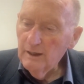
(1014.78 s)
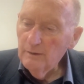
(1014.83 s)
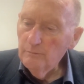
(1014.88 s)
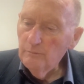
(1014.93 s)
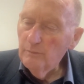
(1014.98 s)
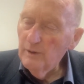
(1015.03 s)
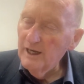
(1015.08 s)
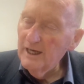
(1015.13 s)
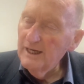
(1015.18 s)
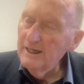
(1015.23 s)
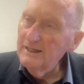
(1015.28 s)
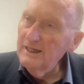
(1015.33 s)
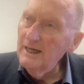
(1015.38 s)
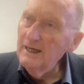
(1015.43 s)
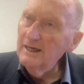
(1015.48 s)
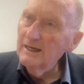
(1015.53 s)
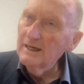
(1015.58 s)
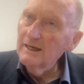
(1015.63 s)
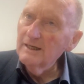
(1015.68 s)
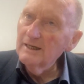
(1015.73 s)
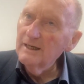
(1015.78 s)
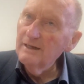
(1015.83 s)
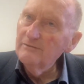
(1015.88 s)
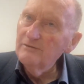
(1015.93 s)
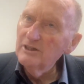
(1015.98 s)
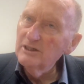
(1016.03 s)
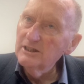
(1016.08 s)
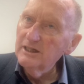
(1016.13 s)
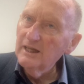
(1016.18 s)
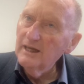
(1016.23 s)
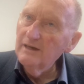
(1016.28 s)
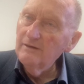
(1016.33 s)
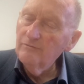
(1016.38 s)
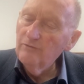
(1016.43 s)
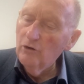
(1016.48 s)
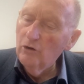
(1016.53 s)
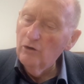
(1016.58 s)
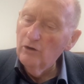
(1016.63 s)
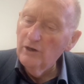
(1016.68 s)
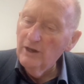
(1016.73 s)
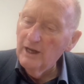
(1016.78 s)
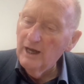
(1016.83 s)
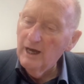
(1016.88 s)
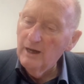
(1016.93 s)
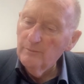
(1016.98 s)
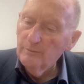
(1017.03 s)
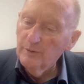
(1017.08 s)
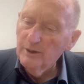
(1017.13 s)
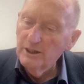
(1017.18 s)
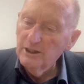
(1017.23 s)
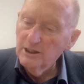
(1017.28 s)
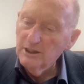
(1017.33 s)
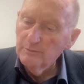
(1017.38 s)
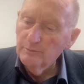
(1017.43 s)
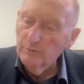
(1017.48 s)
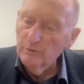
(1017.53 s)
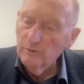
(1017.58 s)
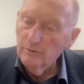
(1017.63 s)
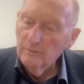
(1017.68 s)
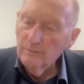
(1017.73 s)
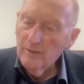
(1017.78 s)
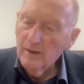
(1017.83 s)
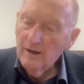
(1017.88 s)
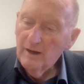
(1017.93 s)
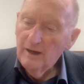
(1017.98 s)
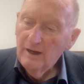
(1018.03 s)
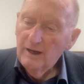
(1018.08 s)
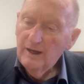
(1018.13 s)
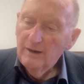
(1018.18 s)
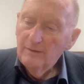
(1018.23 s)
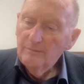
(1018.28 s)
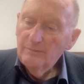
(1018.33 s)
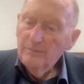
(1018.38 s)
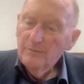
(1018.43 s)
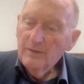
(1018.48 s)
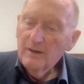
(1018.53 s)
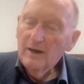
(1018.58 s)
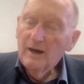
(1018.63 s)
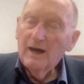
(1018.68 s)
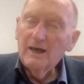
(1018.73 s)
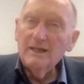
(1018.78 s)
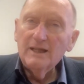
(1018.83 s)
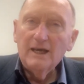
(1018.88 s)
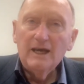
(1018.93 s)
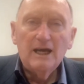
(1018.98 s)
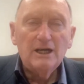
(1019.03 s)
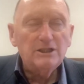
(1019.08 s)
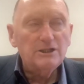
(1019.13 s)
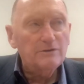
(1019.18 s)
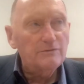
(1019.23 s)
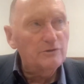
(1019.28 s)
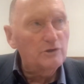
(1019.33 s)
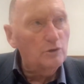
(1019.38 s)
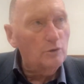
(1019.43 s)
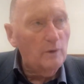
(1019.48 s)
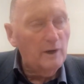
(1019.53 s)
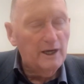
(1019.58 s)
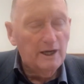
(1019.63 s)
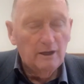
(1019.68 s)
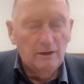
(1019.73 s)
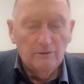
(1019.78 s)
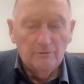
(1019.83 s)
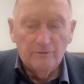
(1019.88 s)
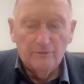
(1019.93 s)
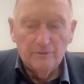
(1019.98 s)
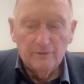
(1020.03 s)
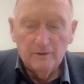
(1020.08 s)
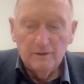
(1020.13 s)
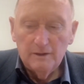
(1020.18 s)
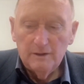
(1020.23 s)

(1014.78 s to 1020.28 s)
but he didn't live his life on that principle. At the age of 12,